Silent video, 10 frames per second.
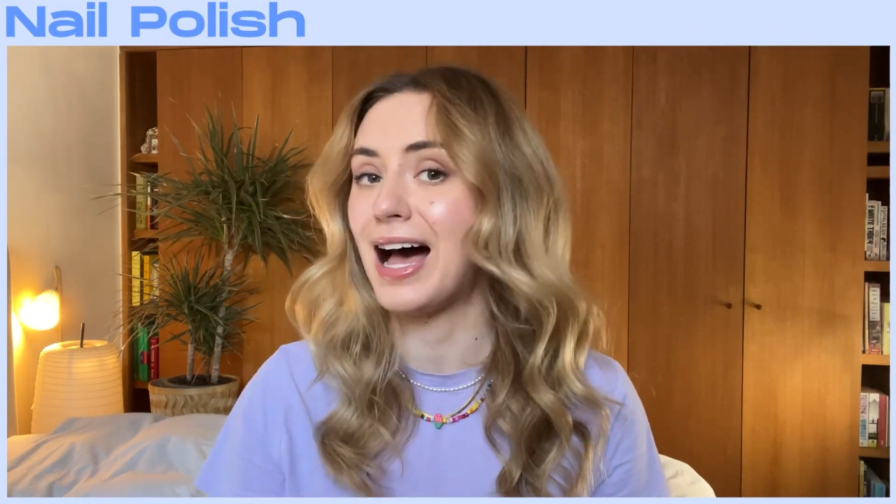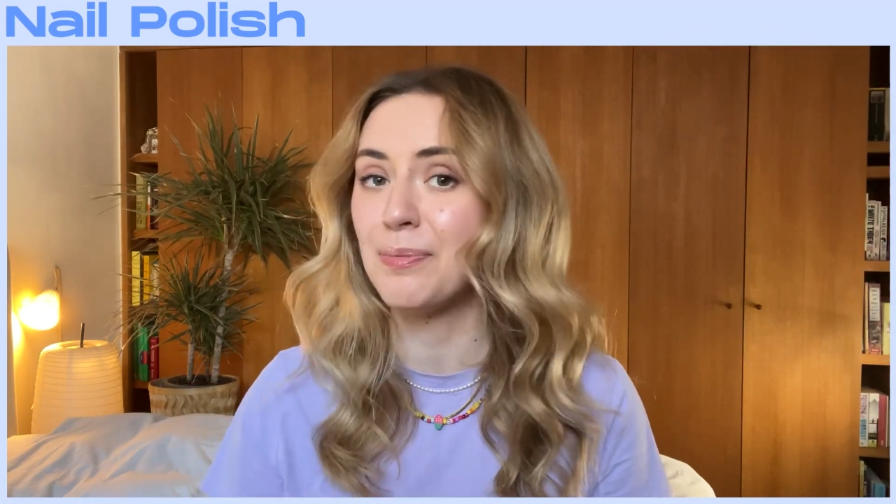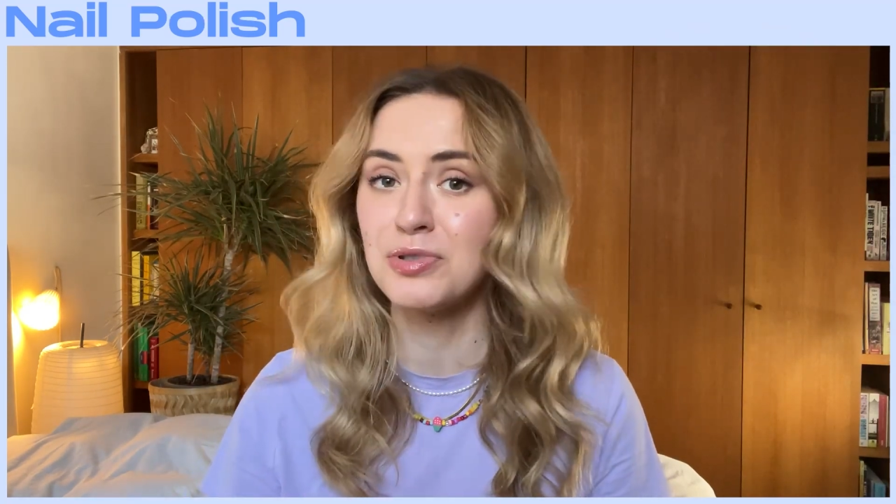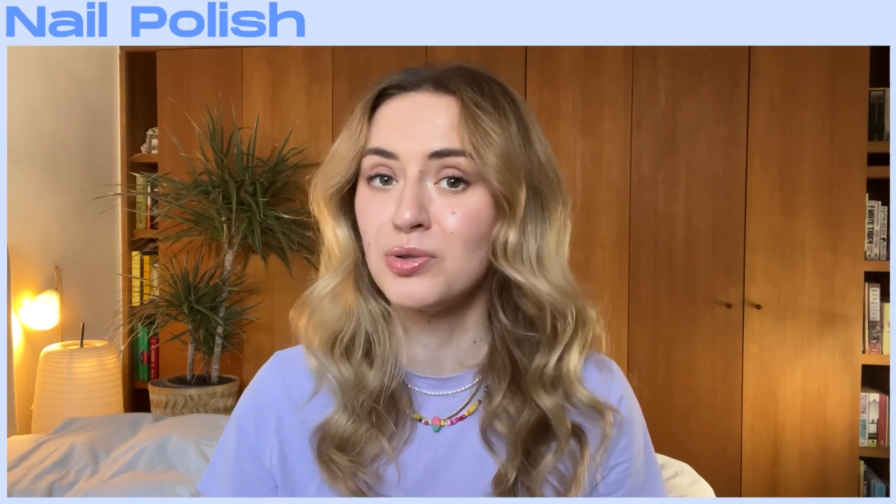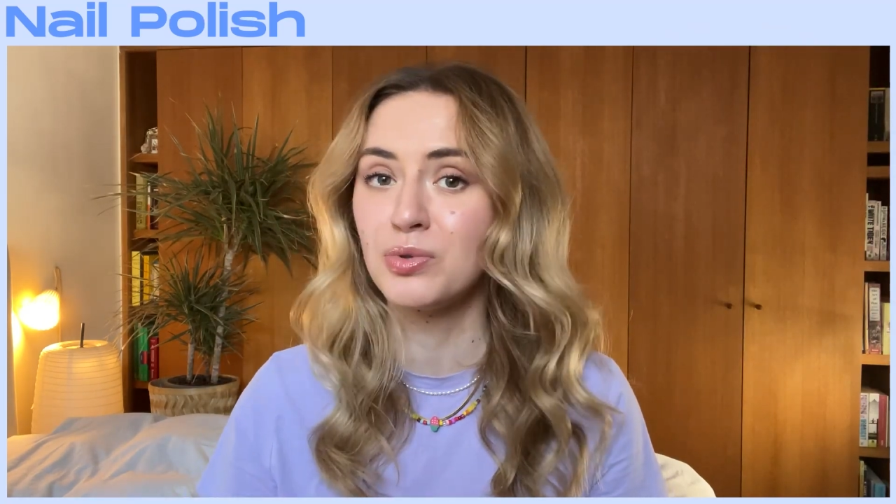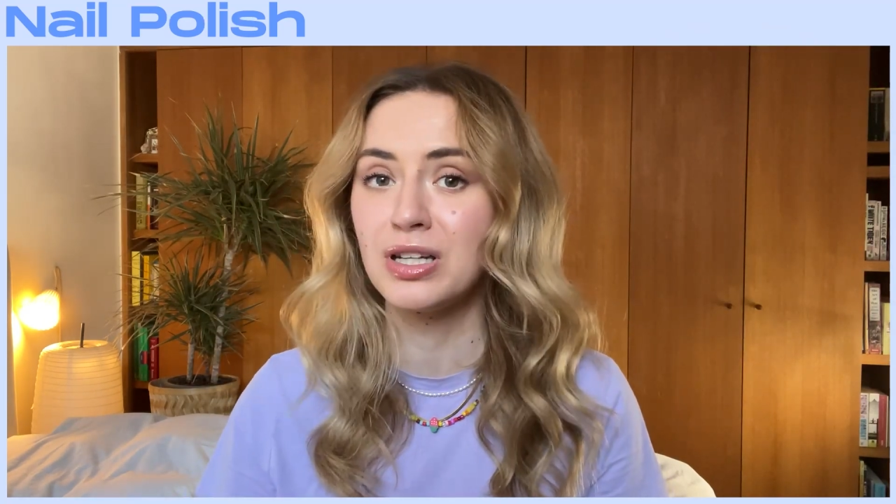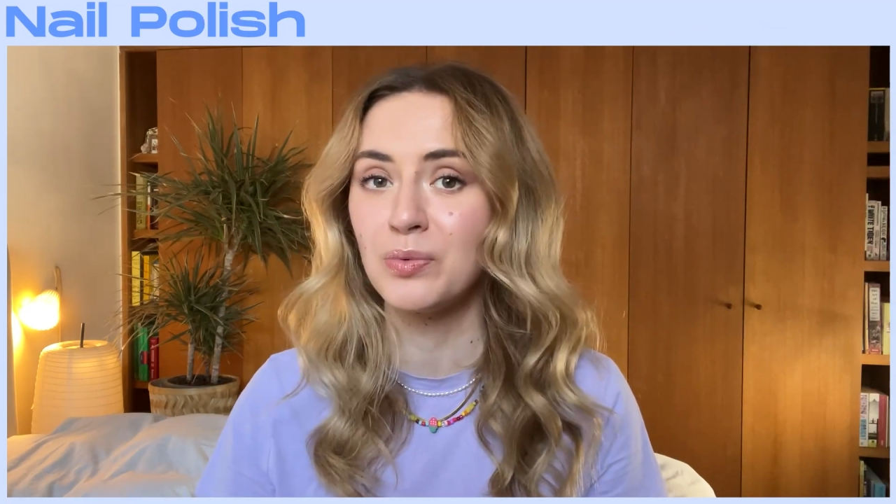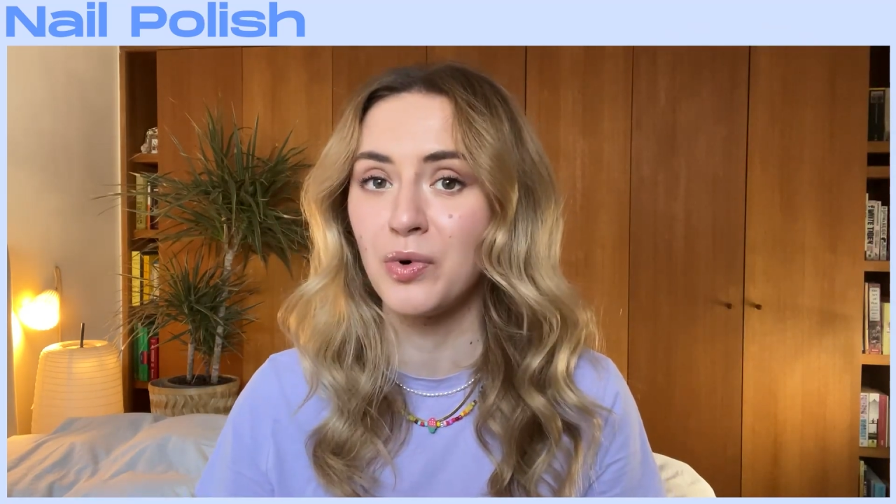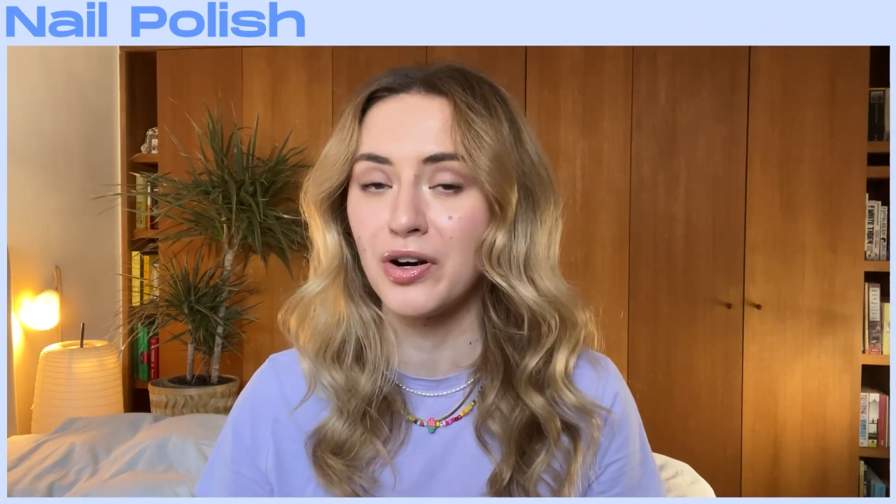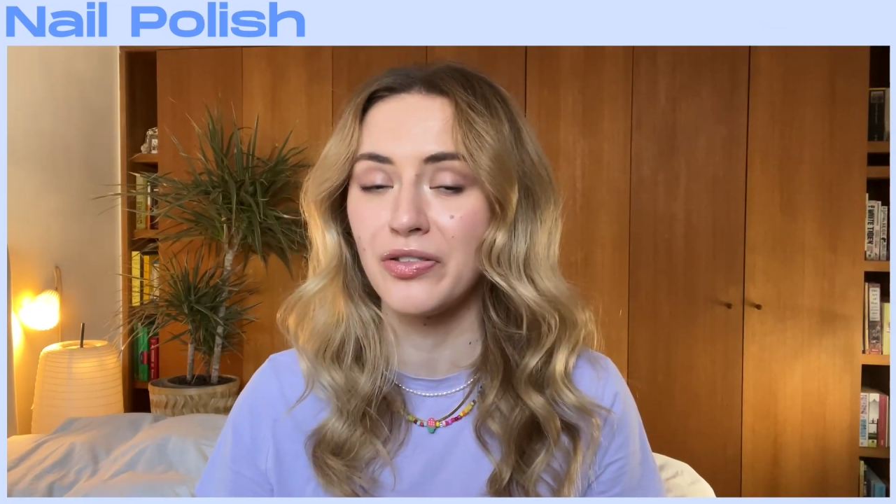absolutely
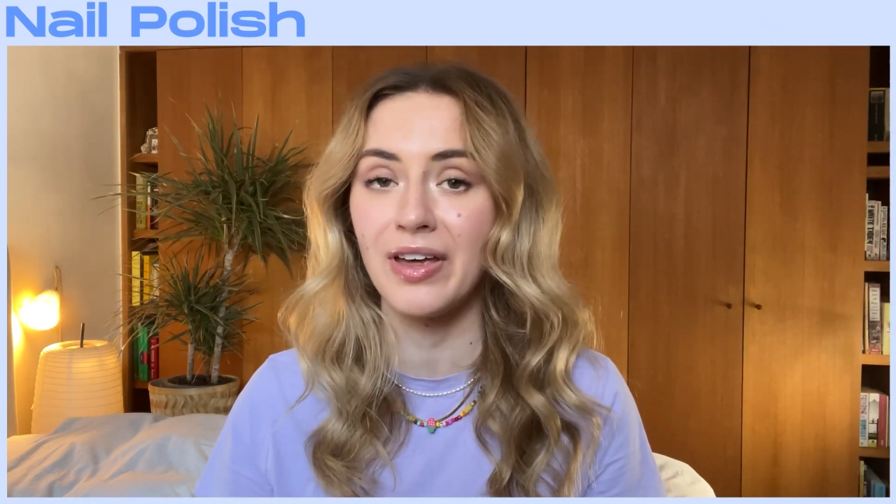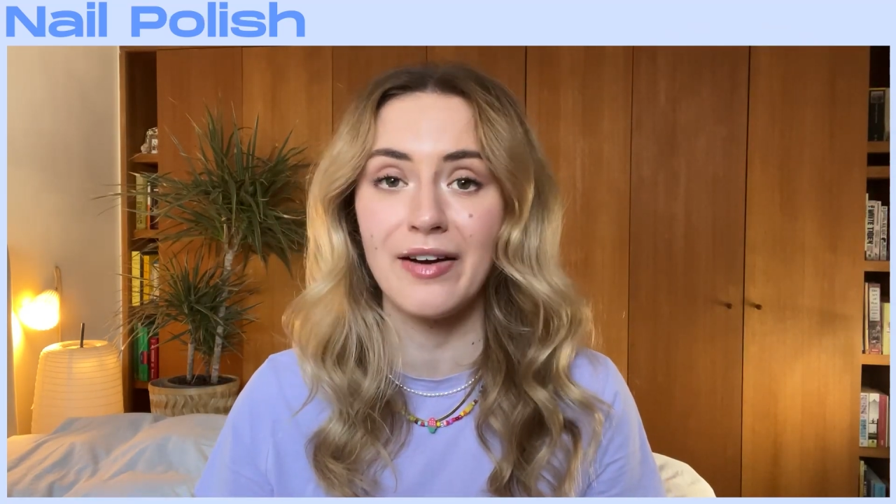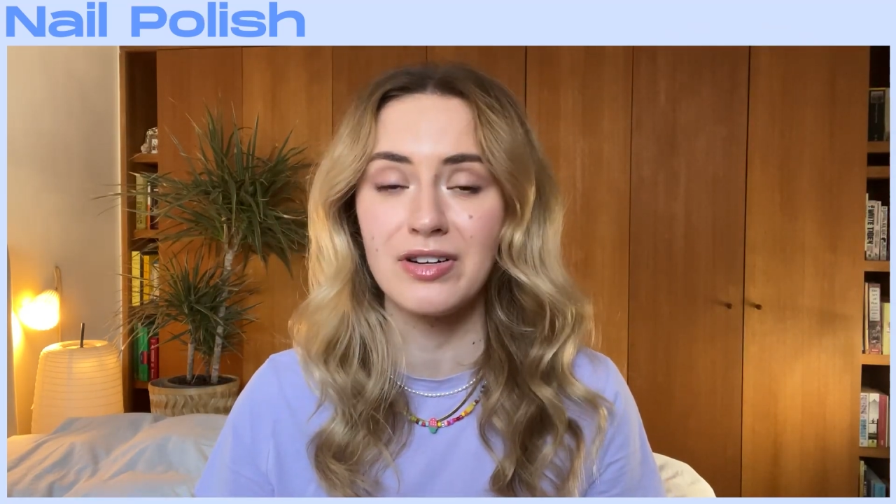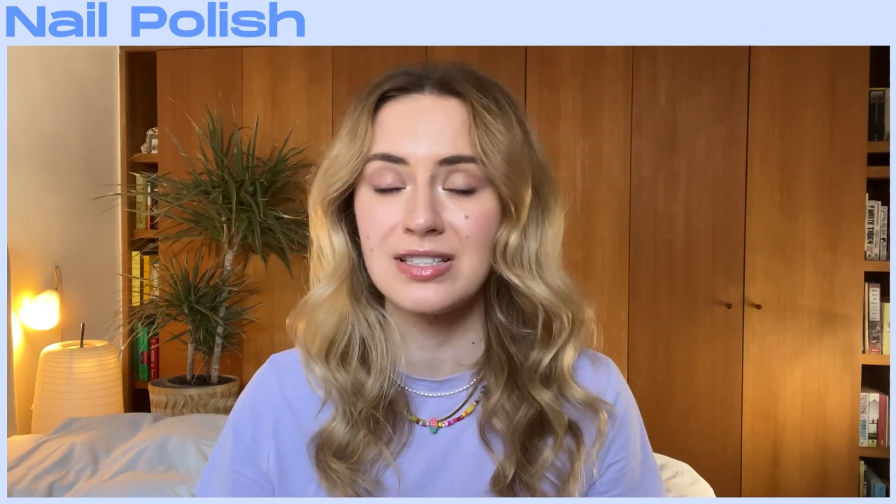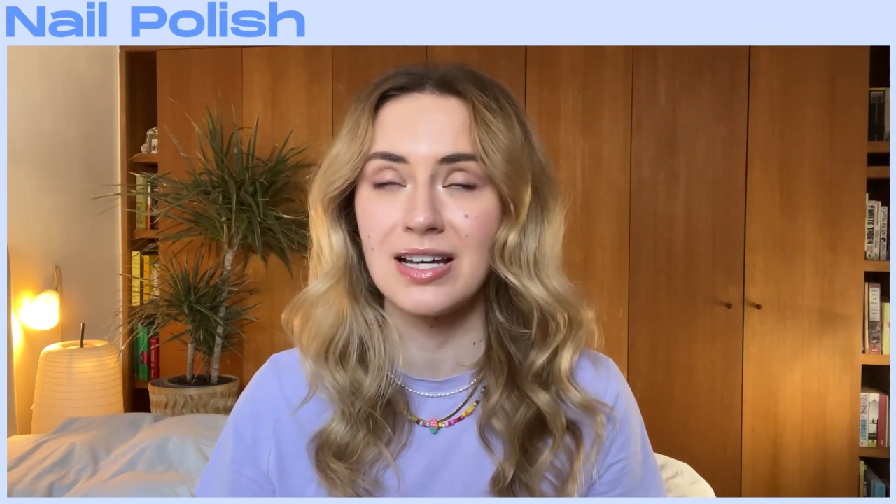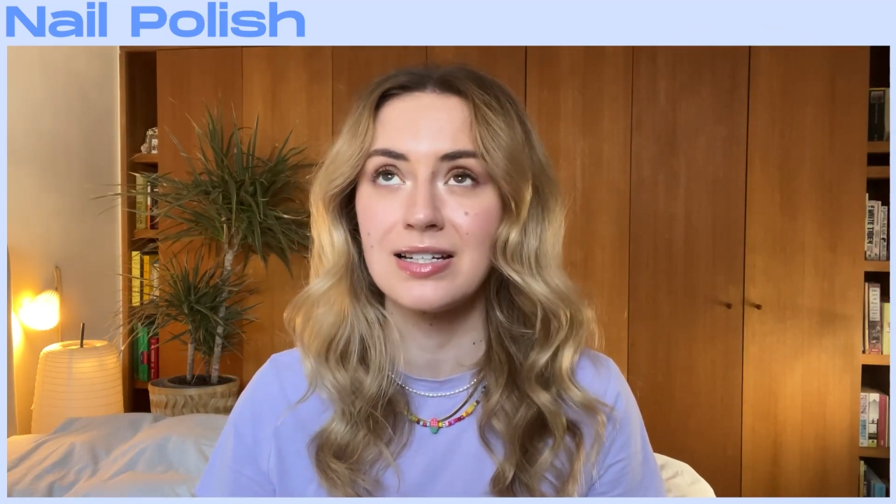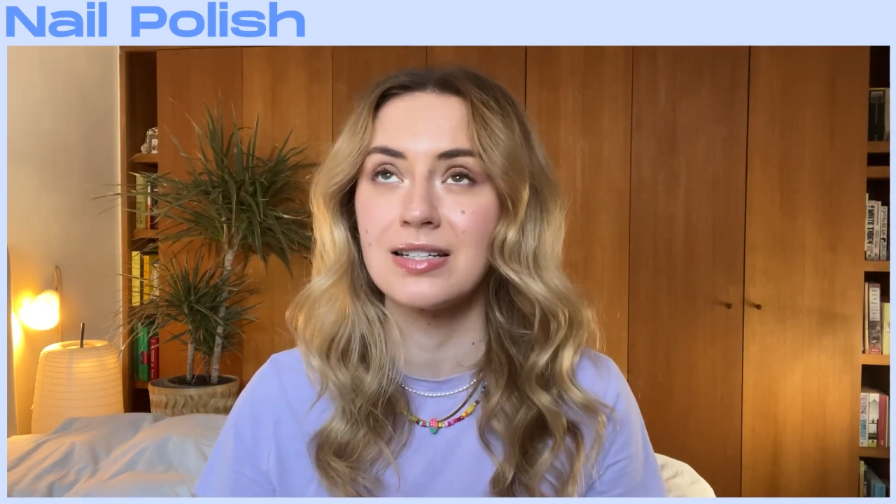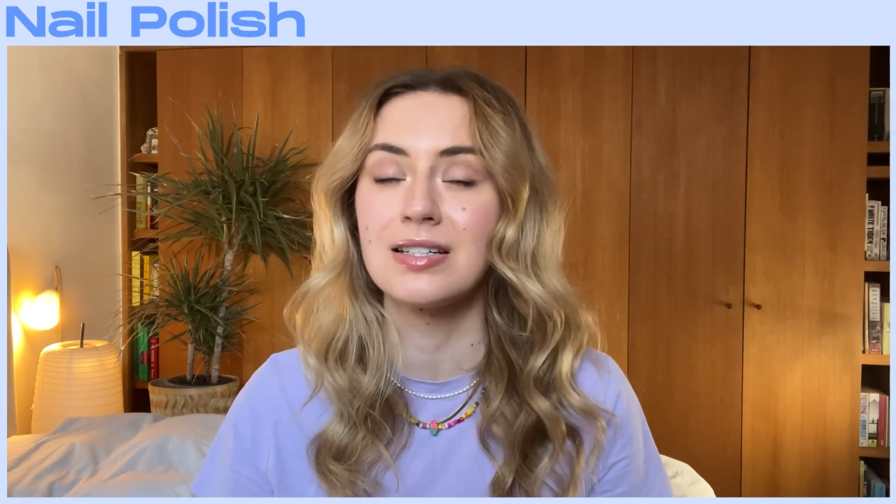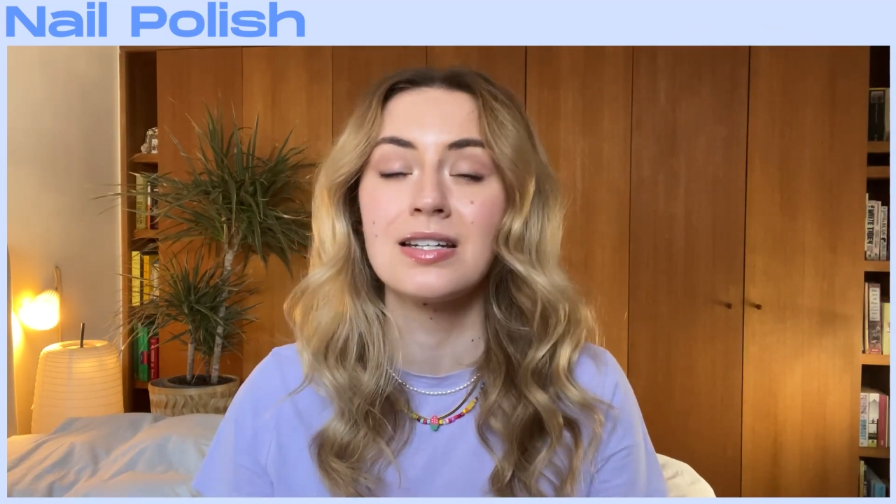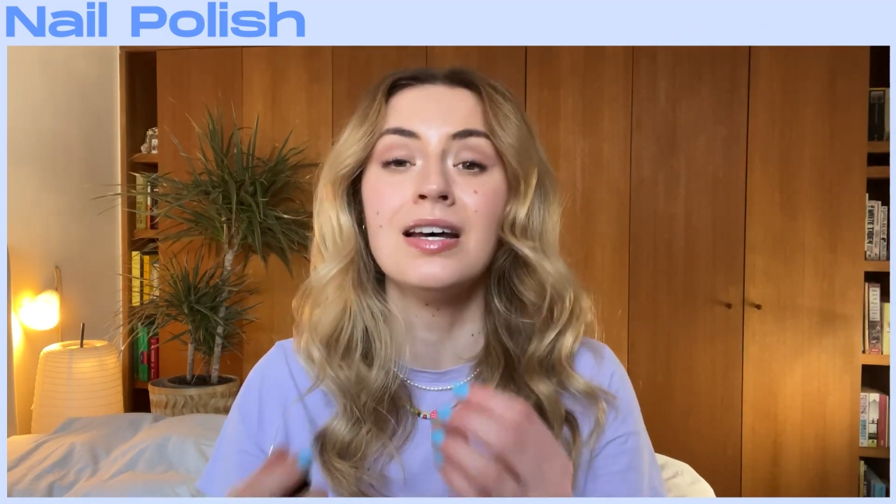worth every cent. It